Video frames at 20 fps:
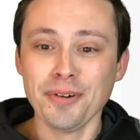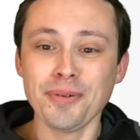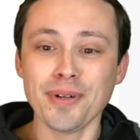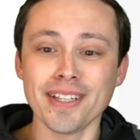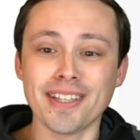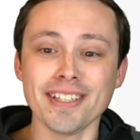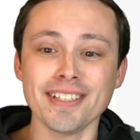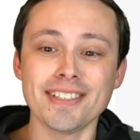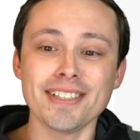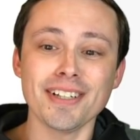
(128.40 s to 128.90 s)

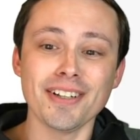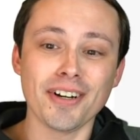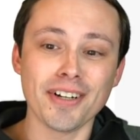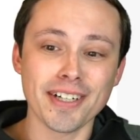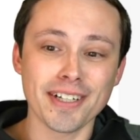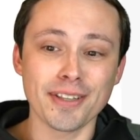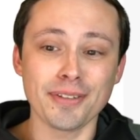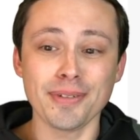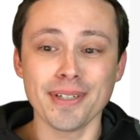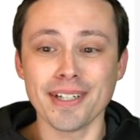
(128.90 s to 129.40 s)
with Intel
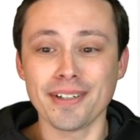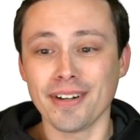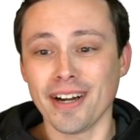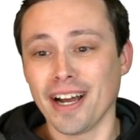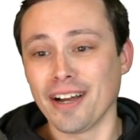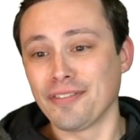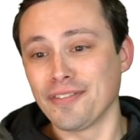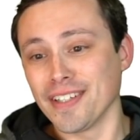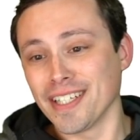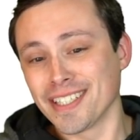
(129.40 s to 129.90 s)
Arc 3
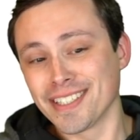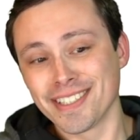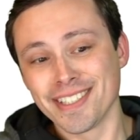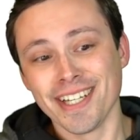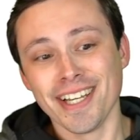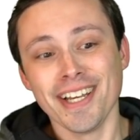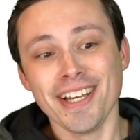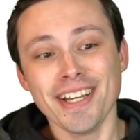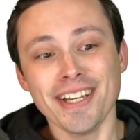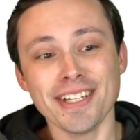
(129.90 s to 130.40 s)
graphics,
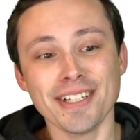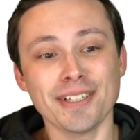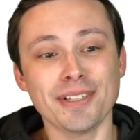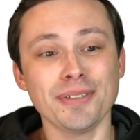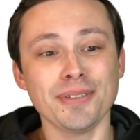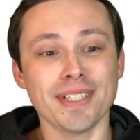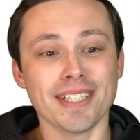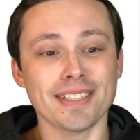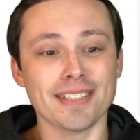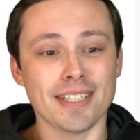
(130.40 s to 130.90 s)

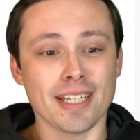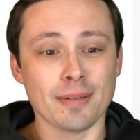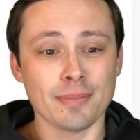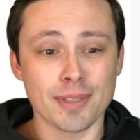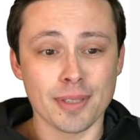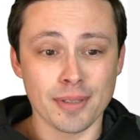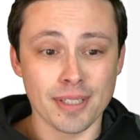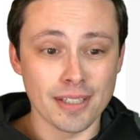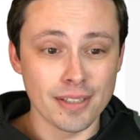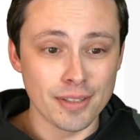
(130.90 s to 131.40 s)
including
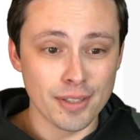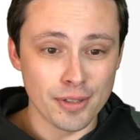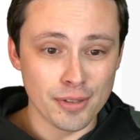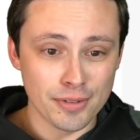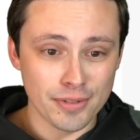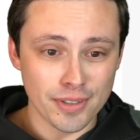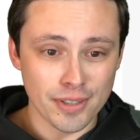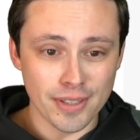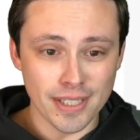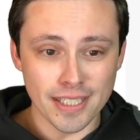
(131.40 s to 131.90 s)
Samsung,
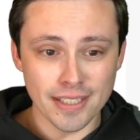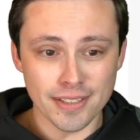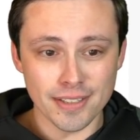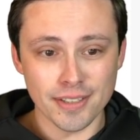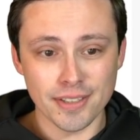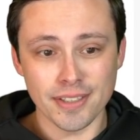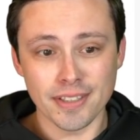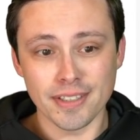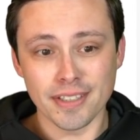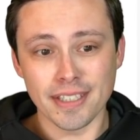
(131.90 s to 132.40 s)
Lenovo,
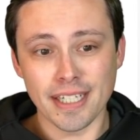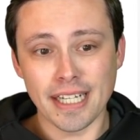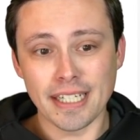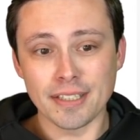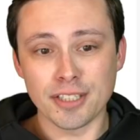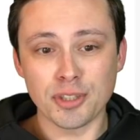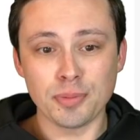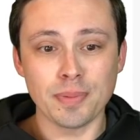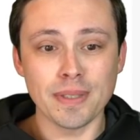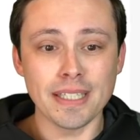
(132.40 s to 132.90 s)
Acer,
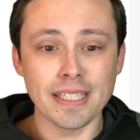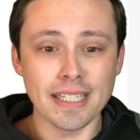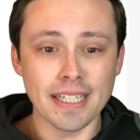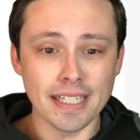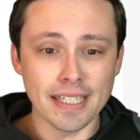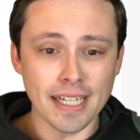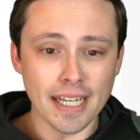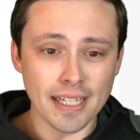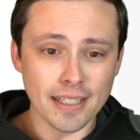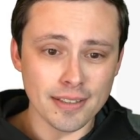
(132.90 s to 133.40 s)
HP,
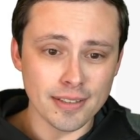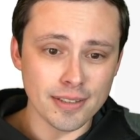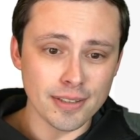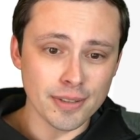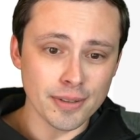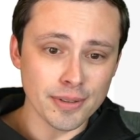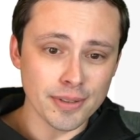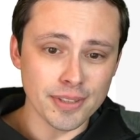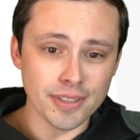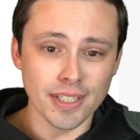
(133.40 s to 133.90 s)
and
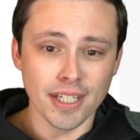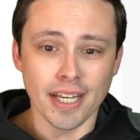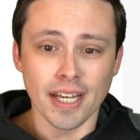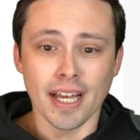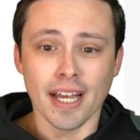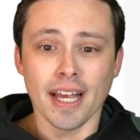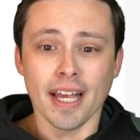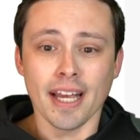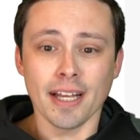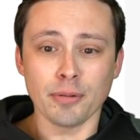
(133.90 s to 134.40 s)
Asus.
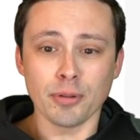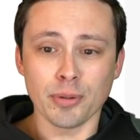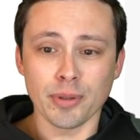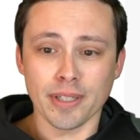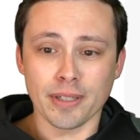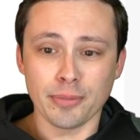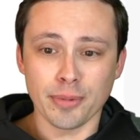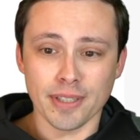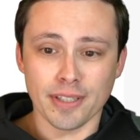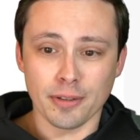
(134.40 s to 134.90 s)
And we're
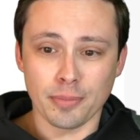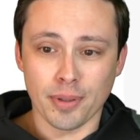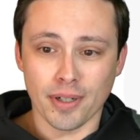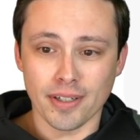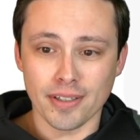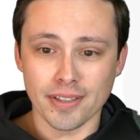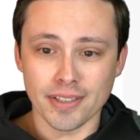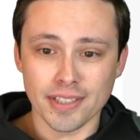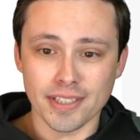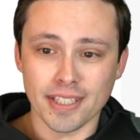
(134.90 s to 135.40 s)
working with our
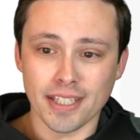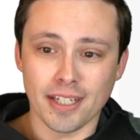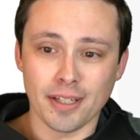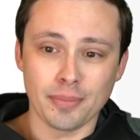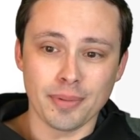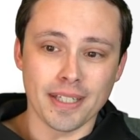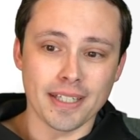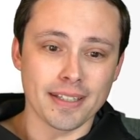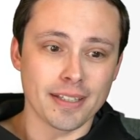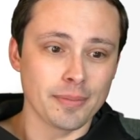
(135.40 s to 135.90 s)
partners to
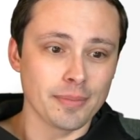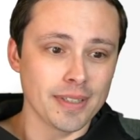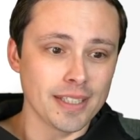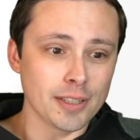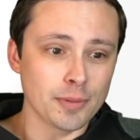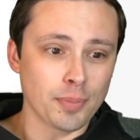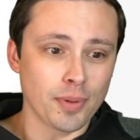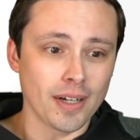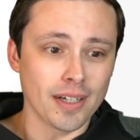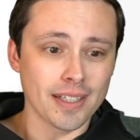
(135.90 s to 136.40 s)
help get them
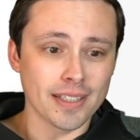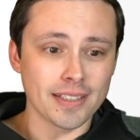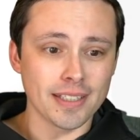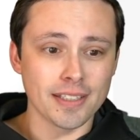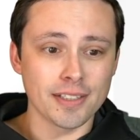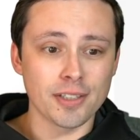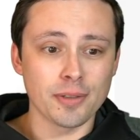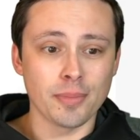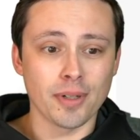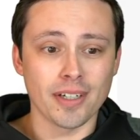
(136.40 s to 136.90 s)
these products
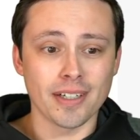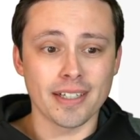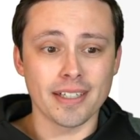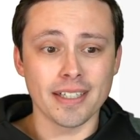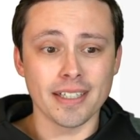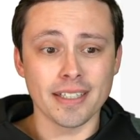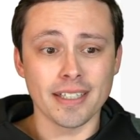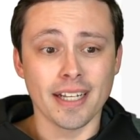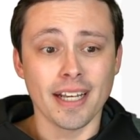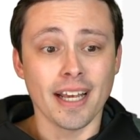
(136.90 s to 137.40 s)
into
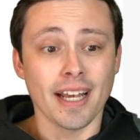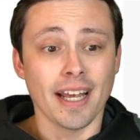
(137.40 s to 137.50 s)
market